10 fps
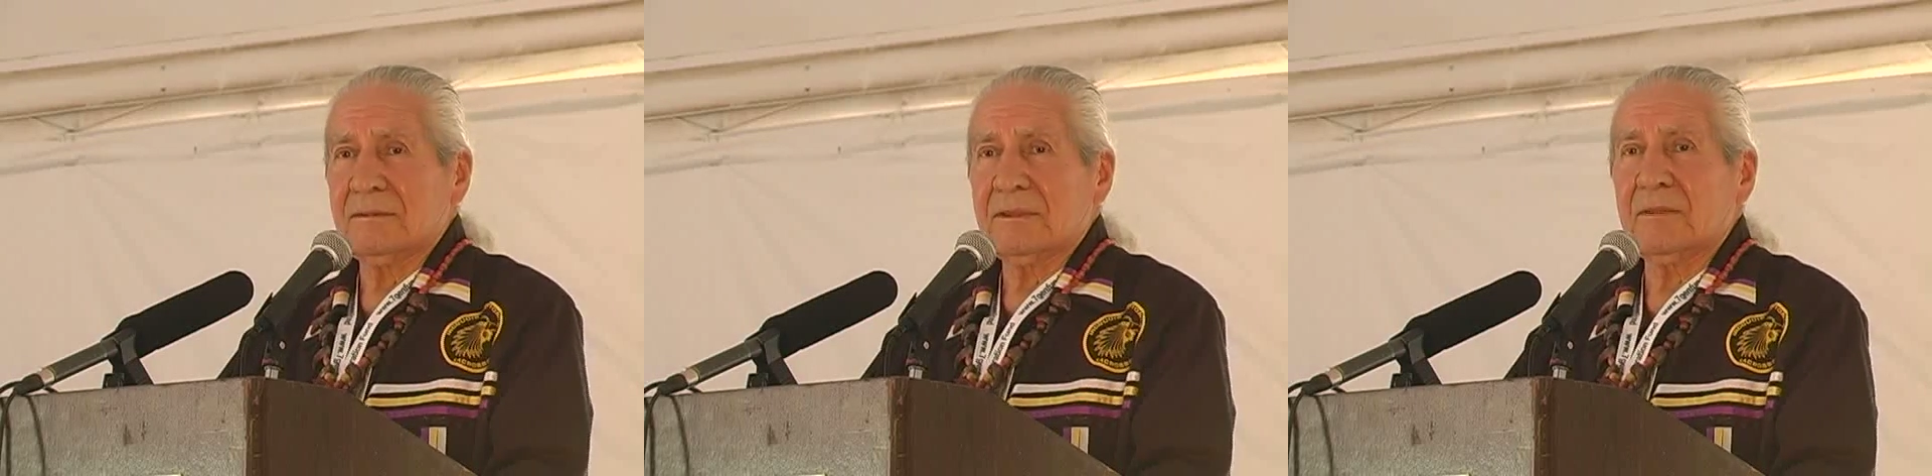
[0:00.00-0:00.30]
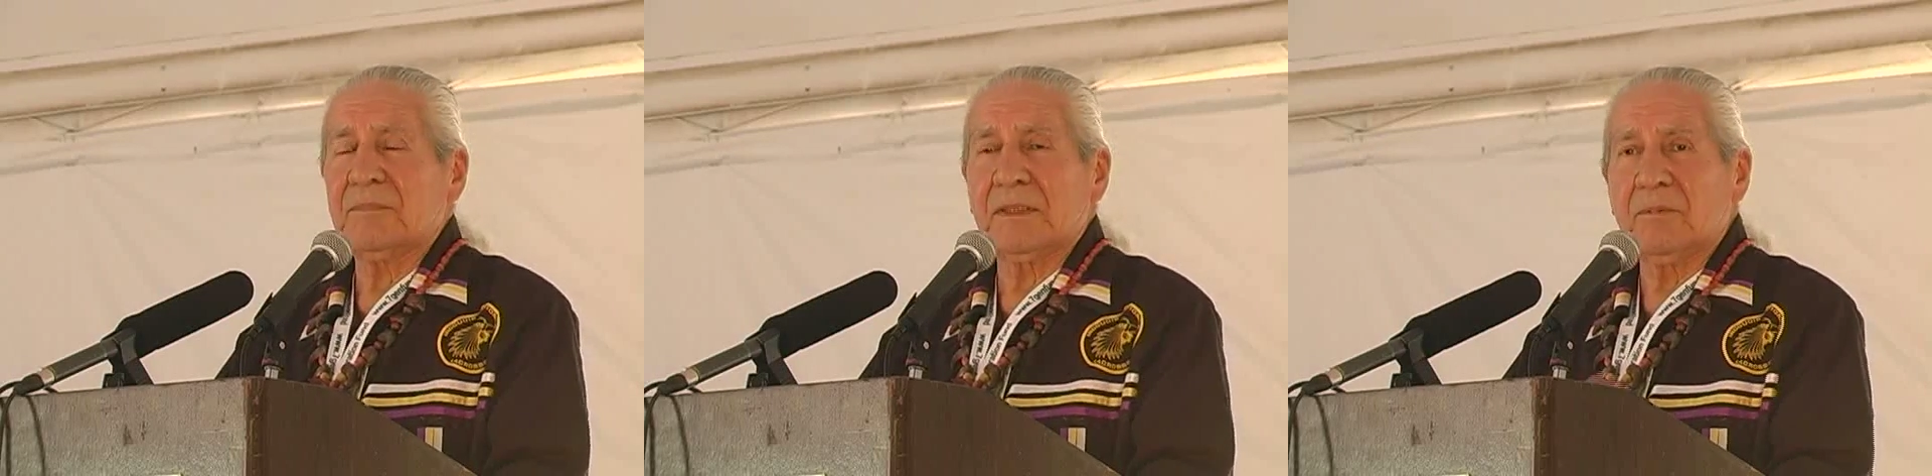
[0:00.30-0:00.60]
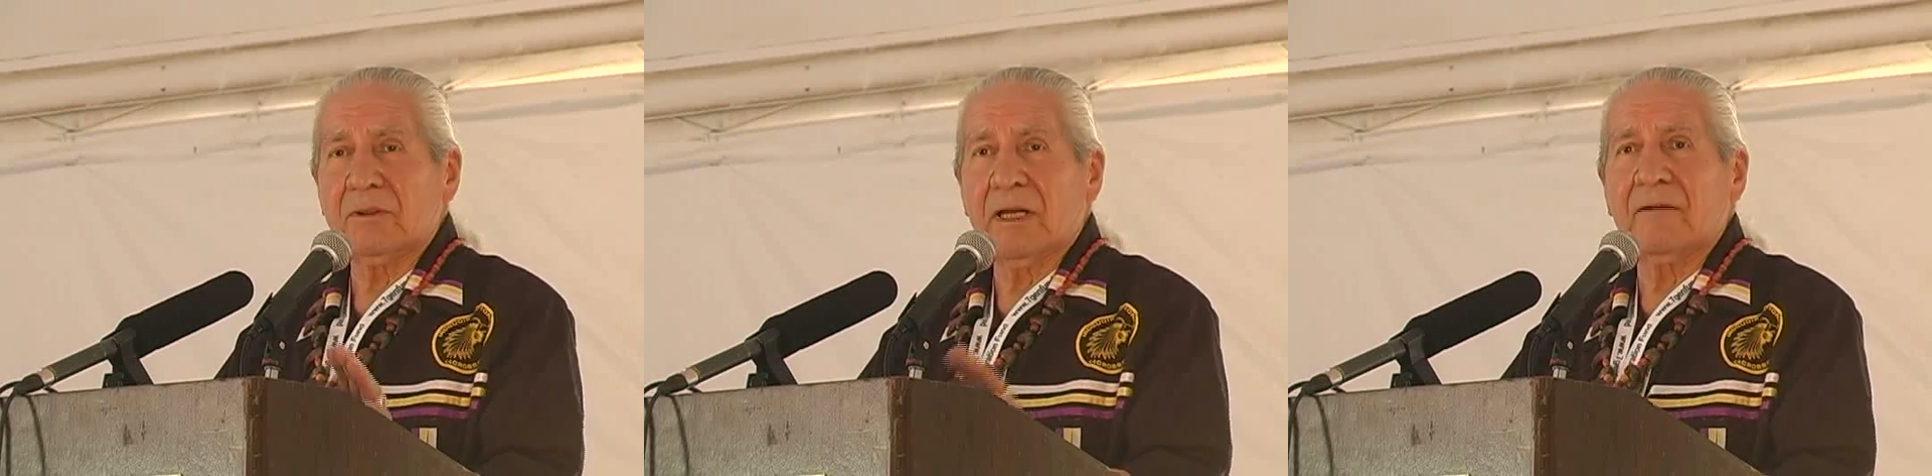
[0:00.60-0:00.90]
The
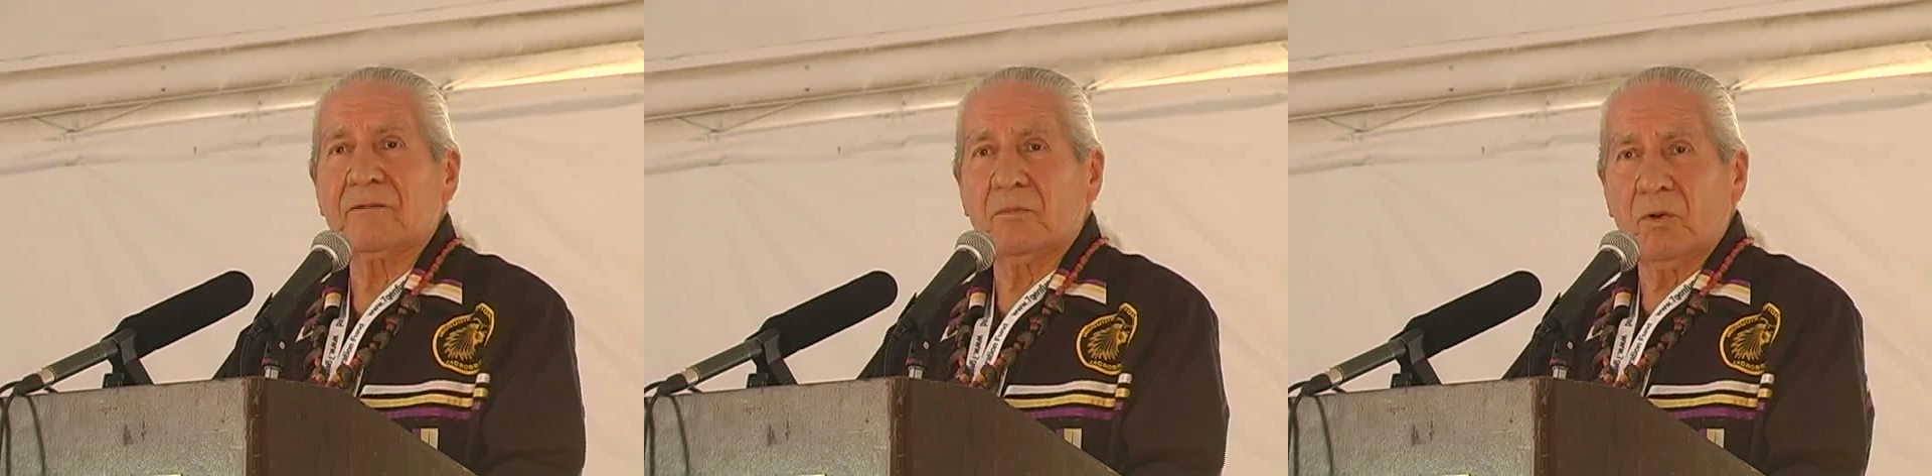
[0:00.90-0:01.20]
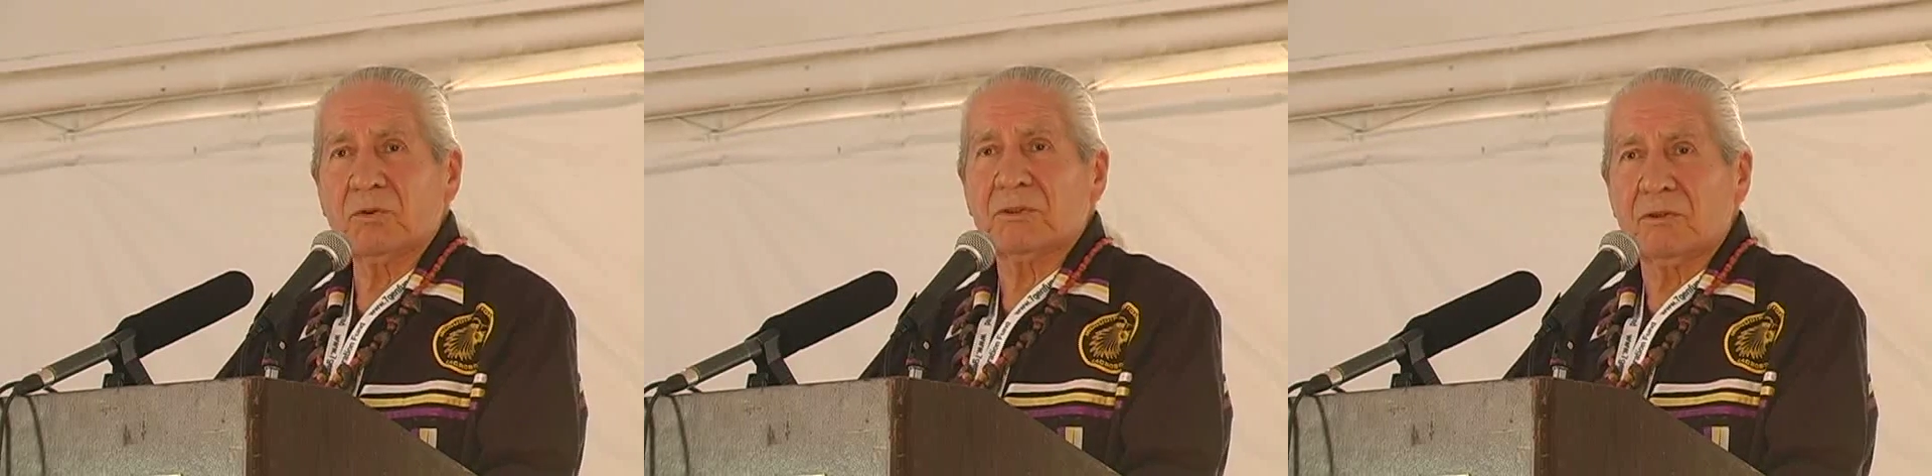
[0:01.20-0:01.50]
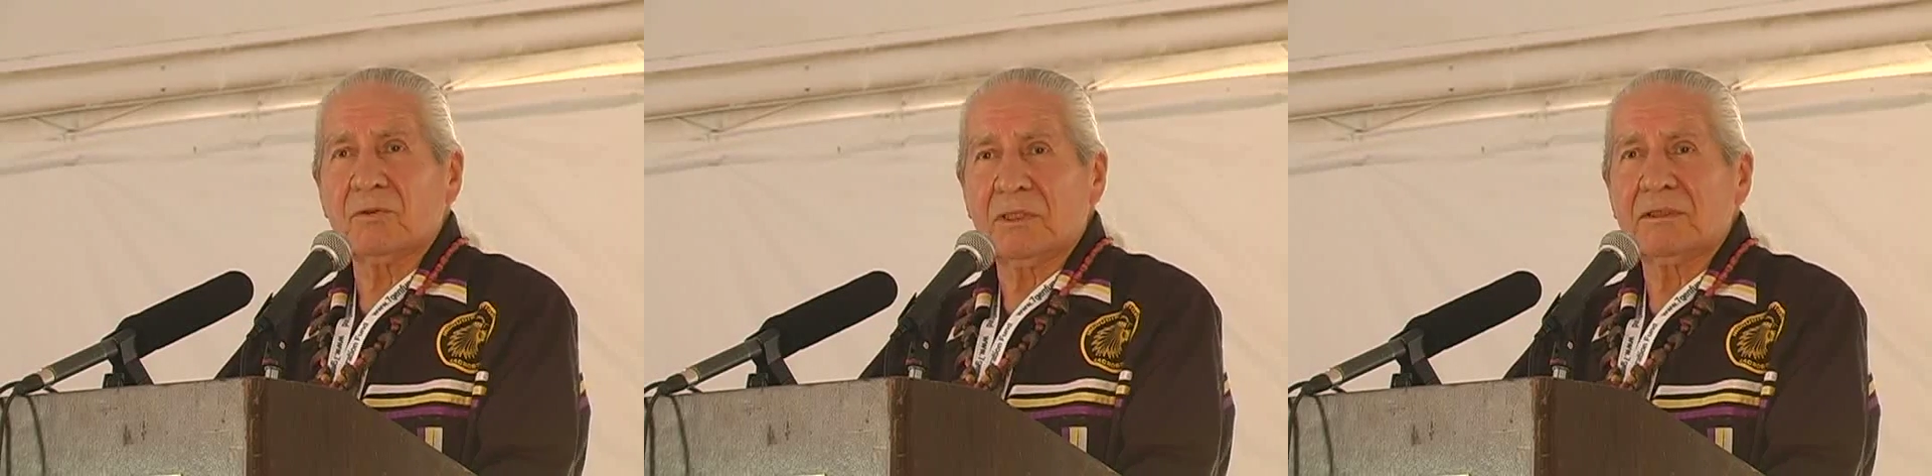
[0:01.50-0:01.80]
people have the most
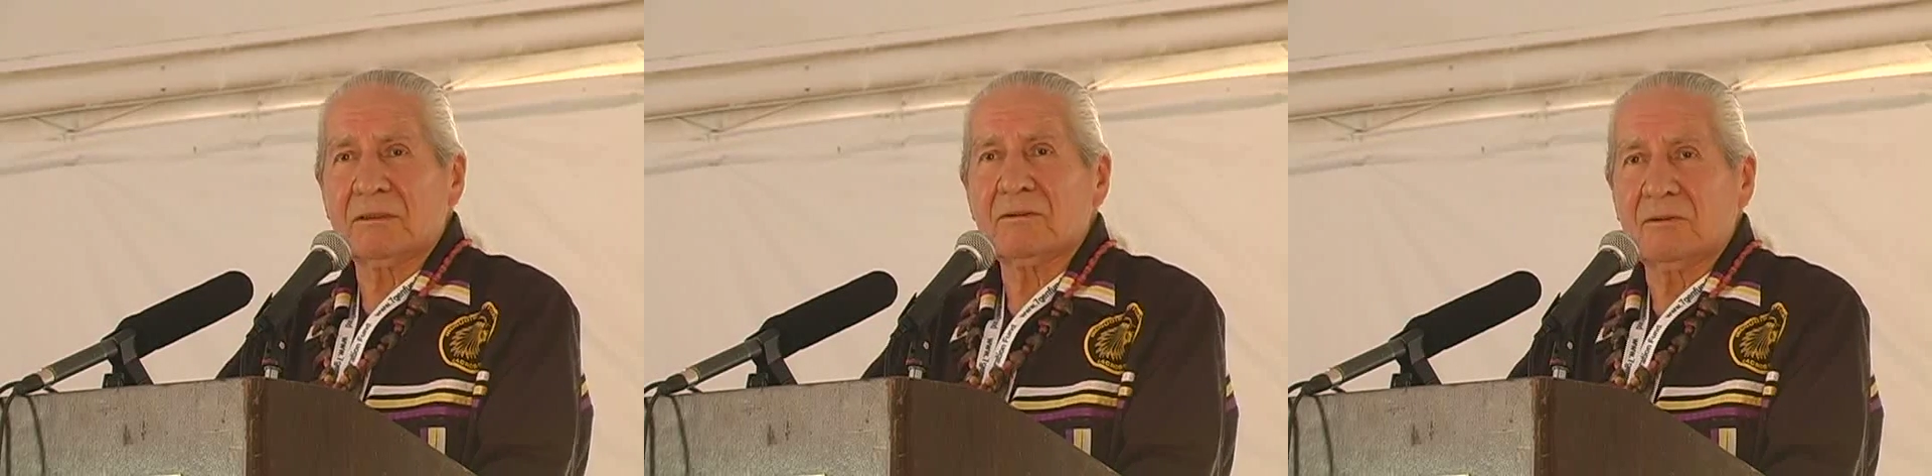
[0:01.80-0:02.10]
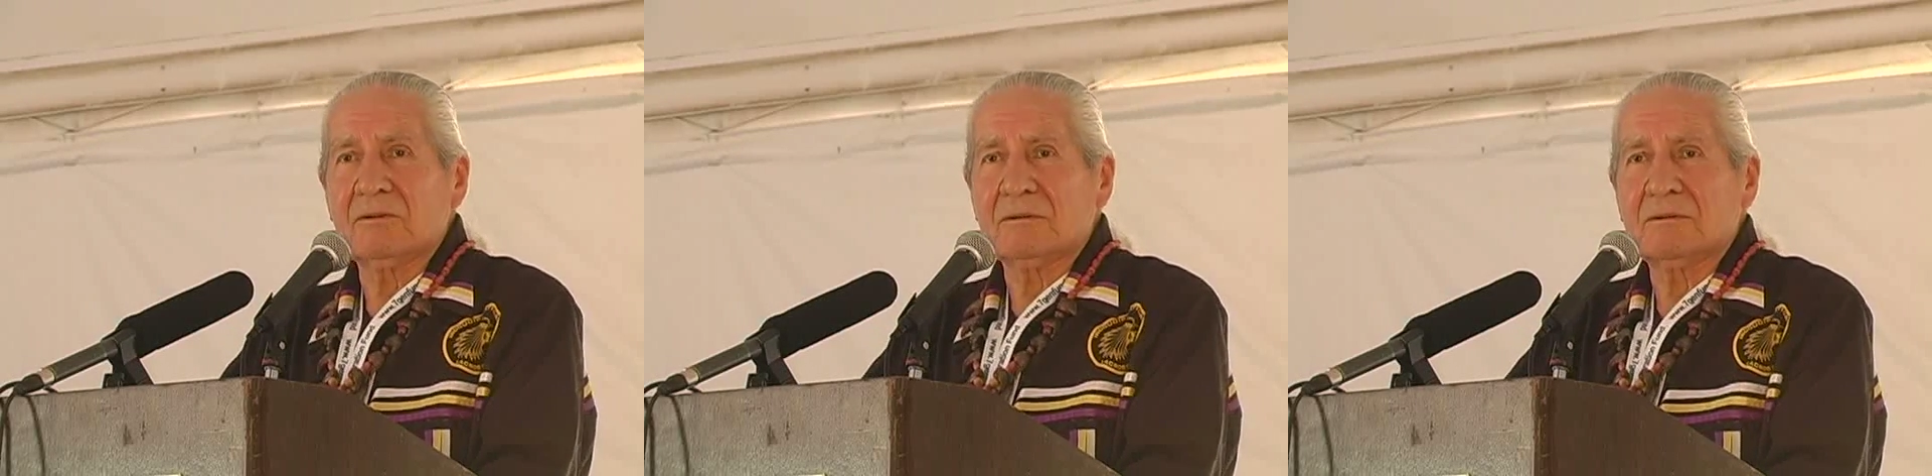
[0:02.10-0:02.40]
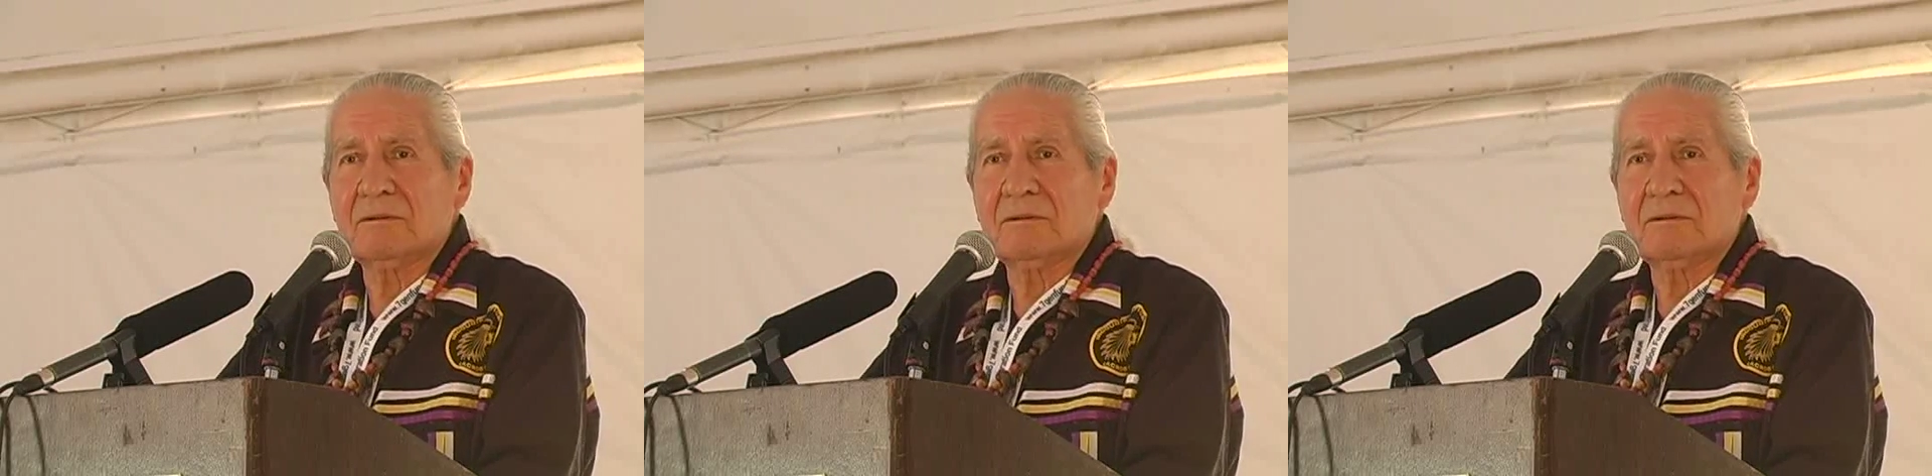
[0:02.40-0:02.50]
duties to do.